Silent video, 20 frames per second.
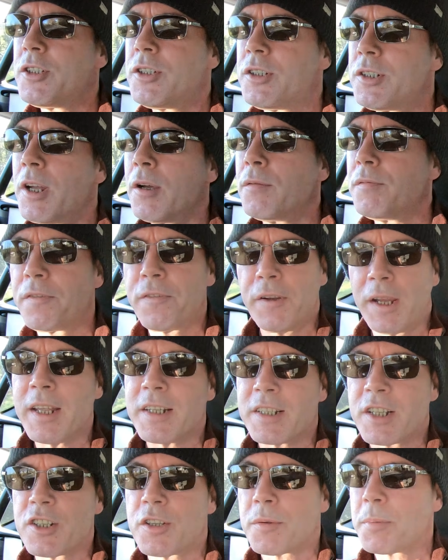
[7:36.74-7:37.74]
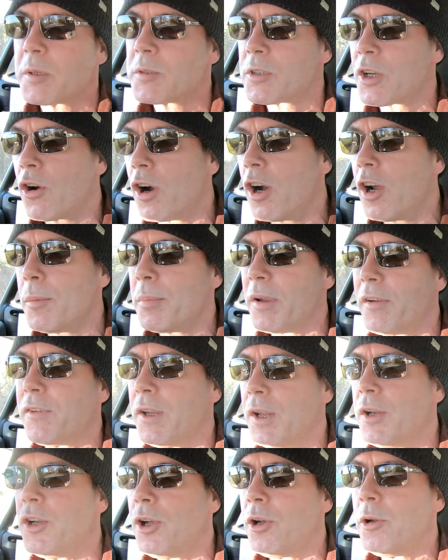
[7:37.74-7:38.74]
Don't forget to subscribe if
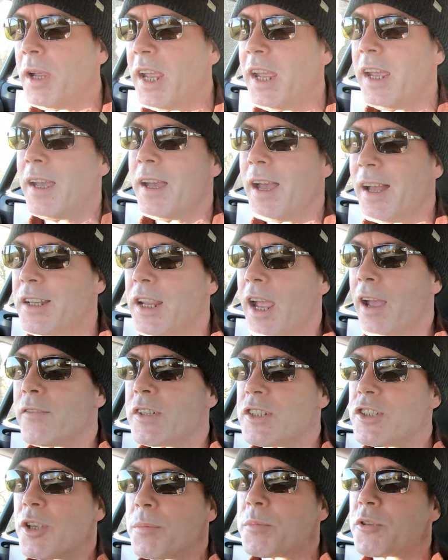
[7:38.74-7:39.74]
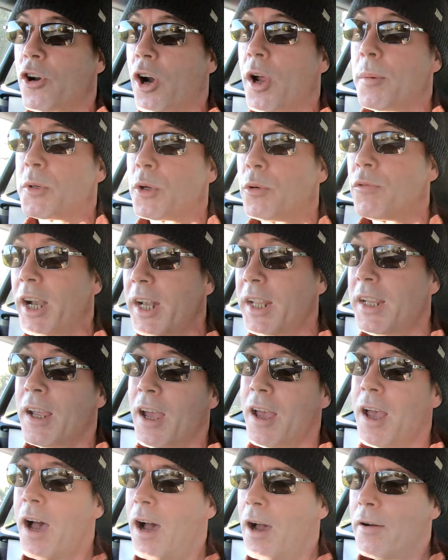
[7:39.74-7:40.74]
you're new here and you haven't subscribed already.
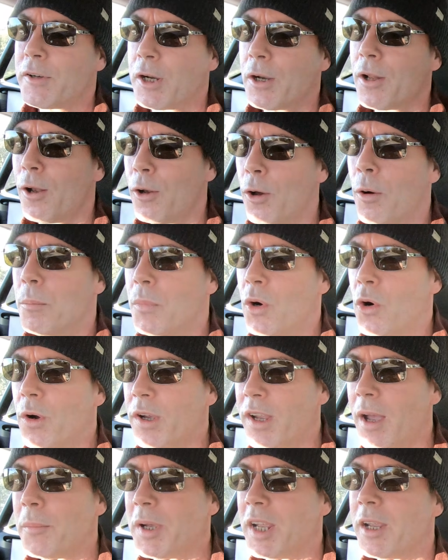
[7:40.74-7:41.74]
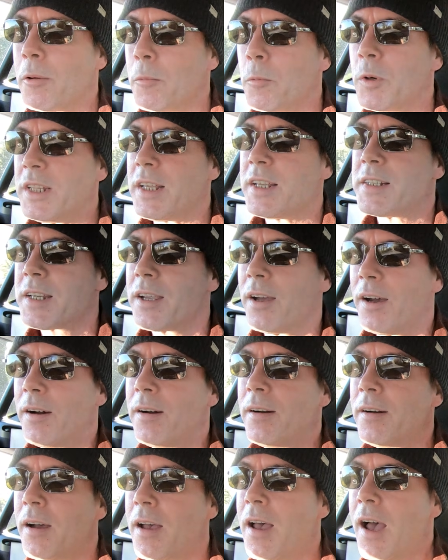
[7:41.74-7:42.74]
I've got a lot more coming with this
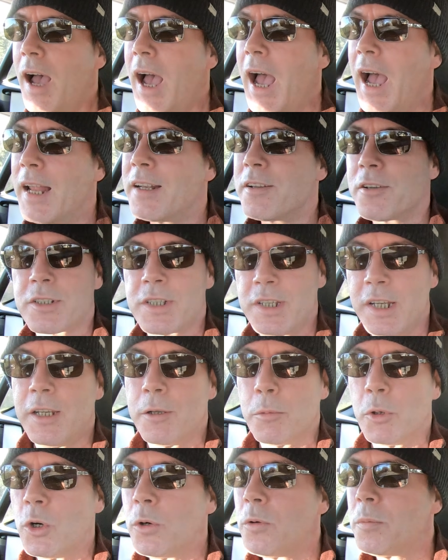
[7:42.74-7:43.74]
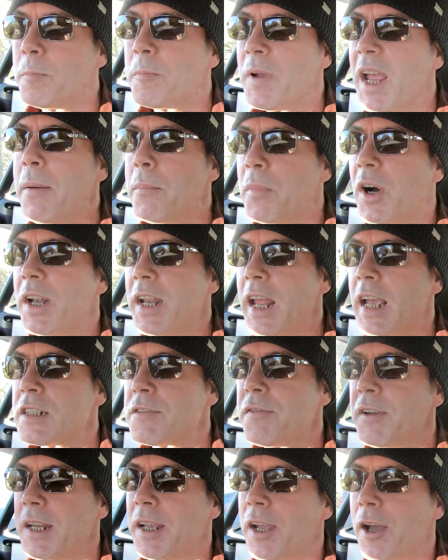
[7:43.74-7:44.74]
car, and I'll see you all in my next
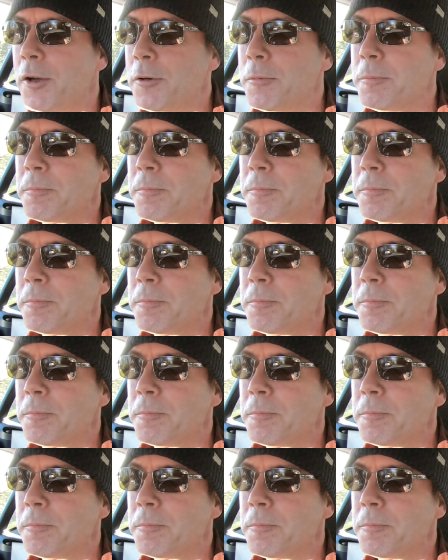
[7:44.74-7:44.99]
video.